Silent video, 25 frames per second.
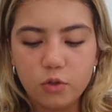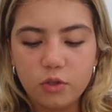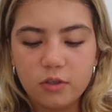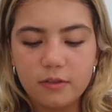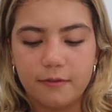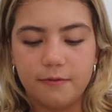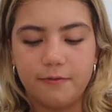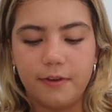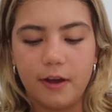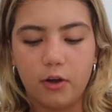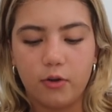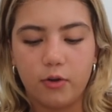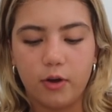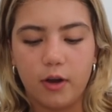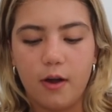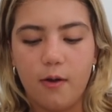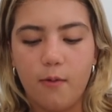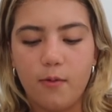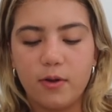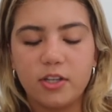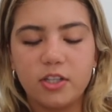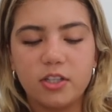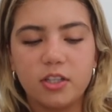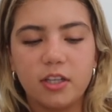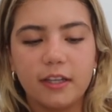one's Velcro,
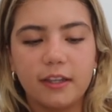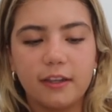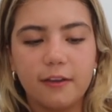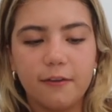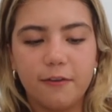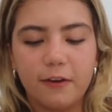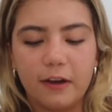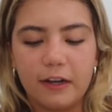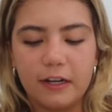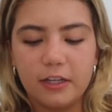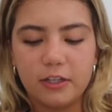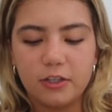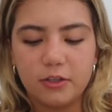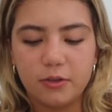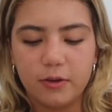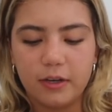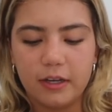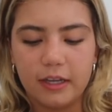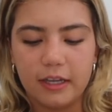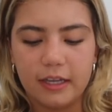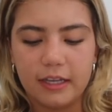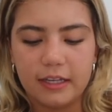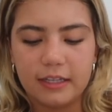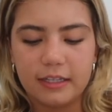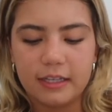which like the funny story
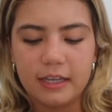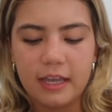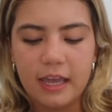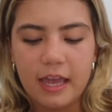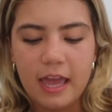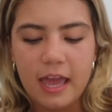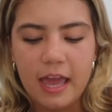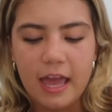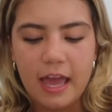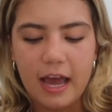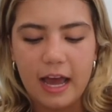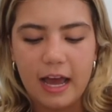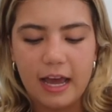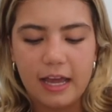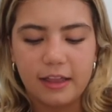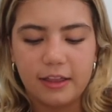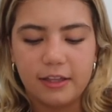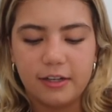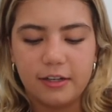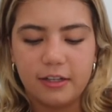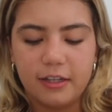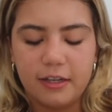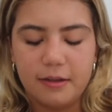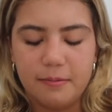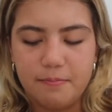is, I
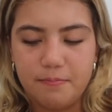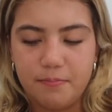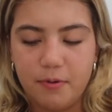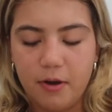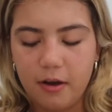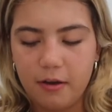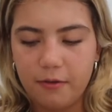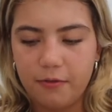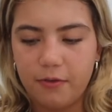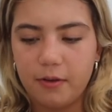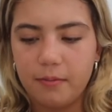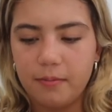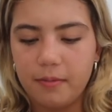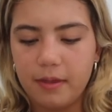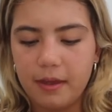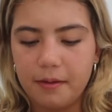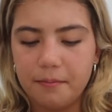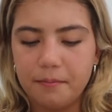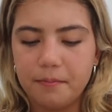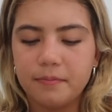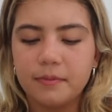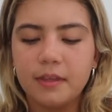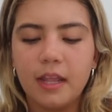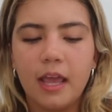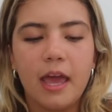literally bought from
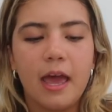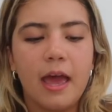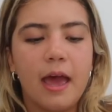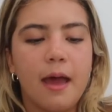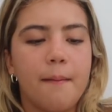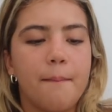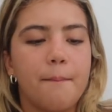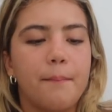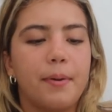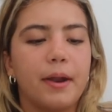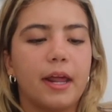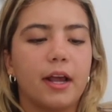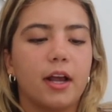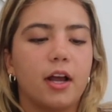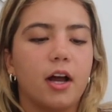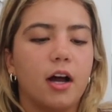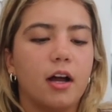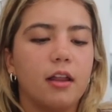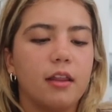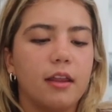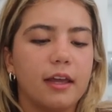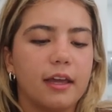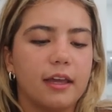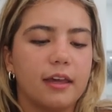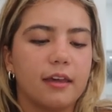them, but I
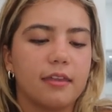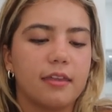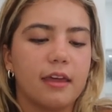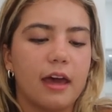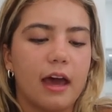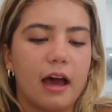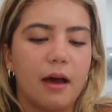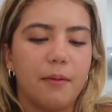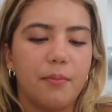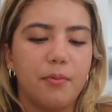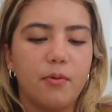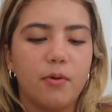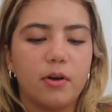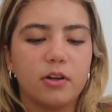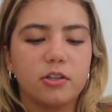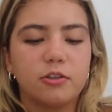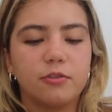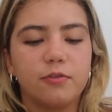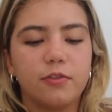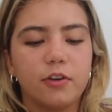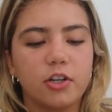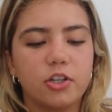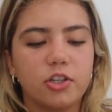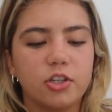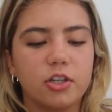got like the Apple Watch
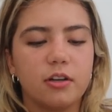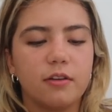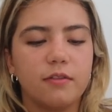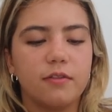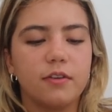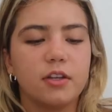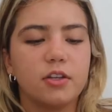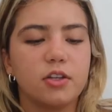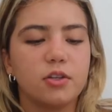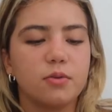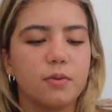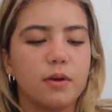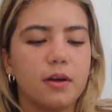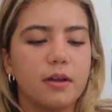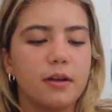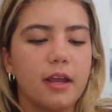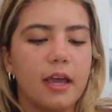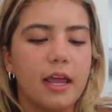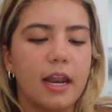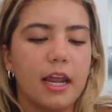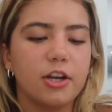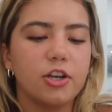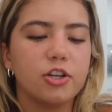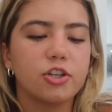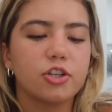version of this one,
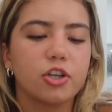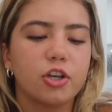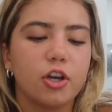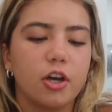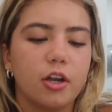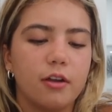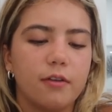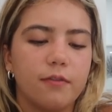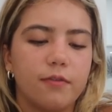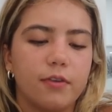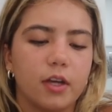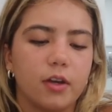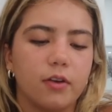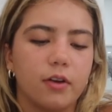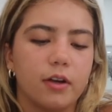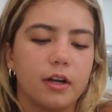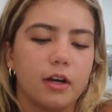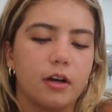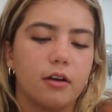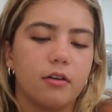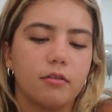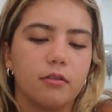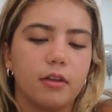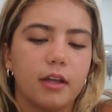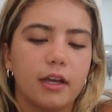and I just couldn't figure it
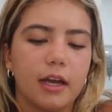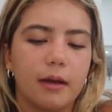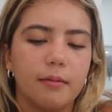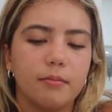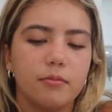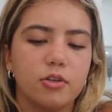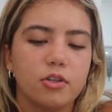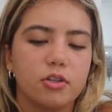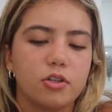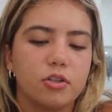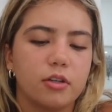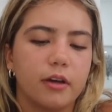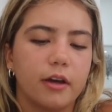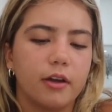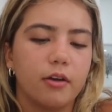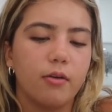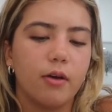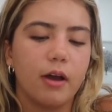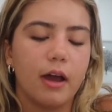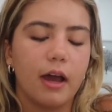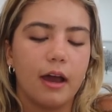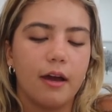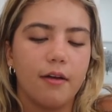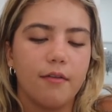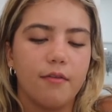out. Like, I don't
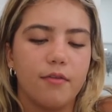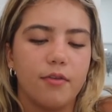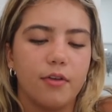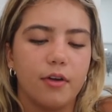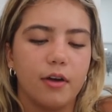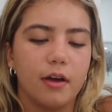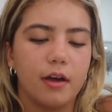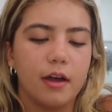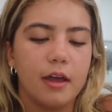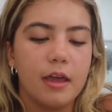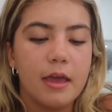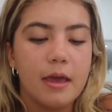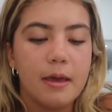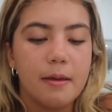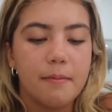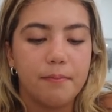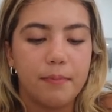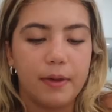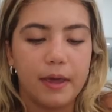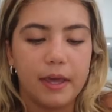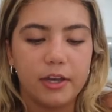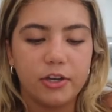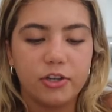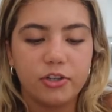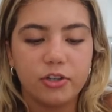have the
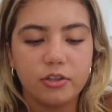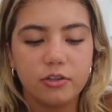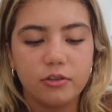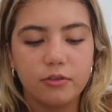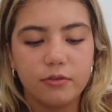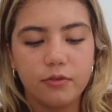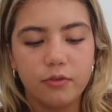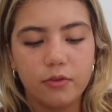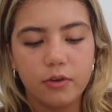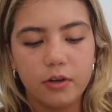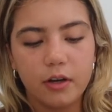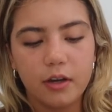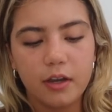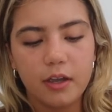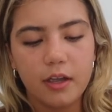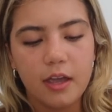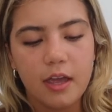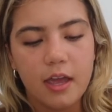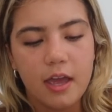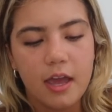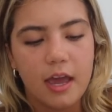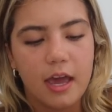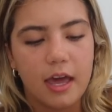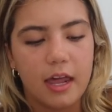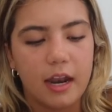patience for it,
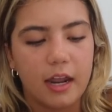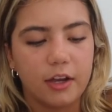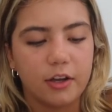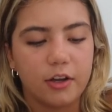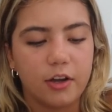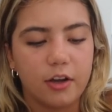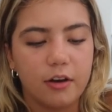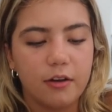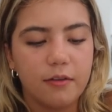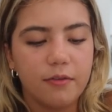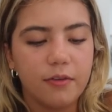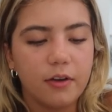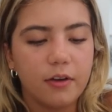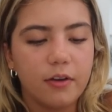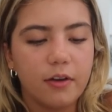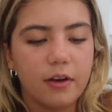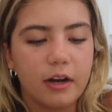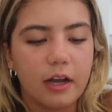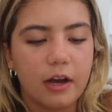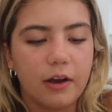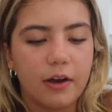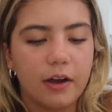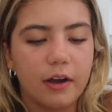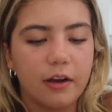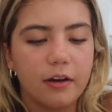and I couldn't figure it
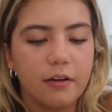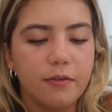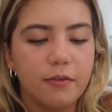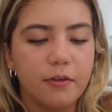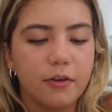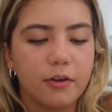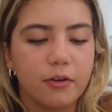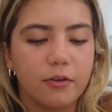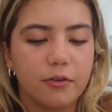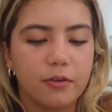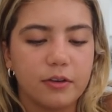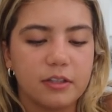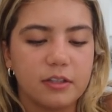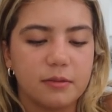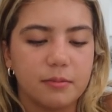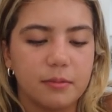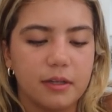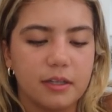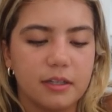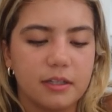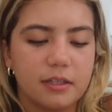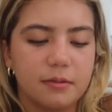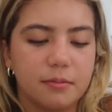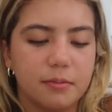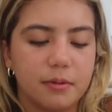out. I got it for
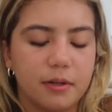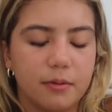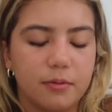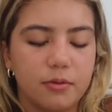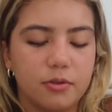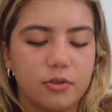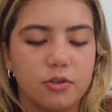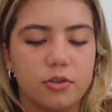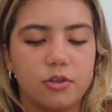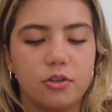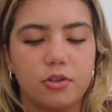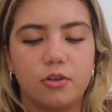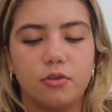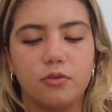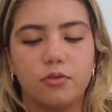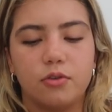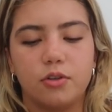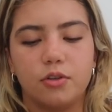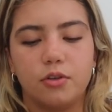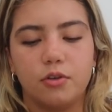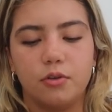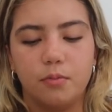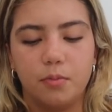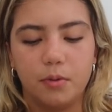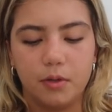Christmas, but I was just too
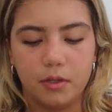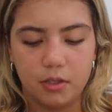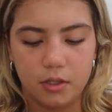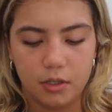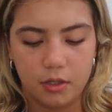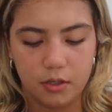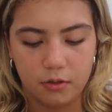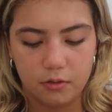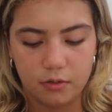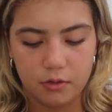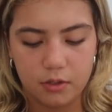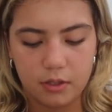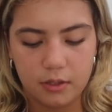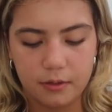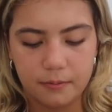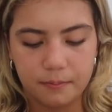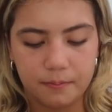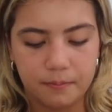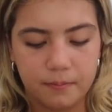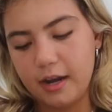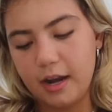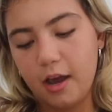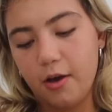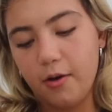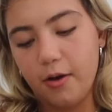stupid to use
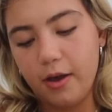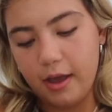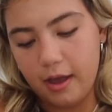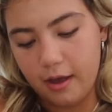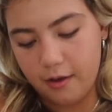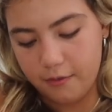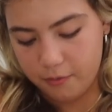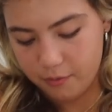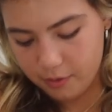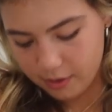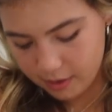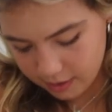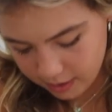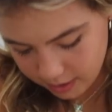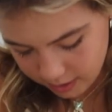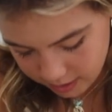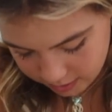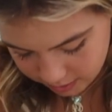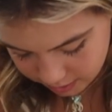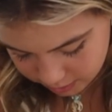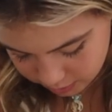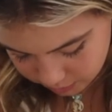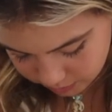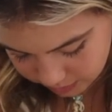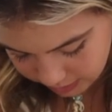it. Now I have one, and
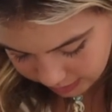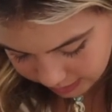this one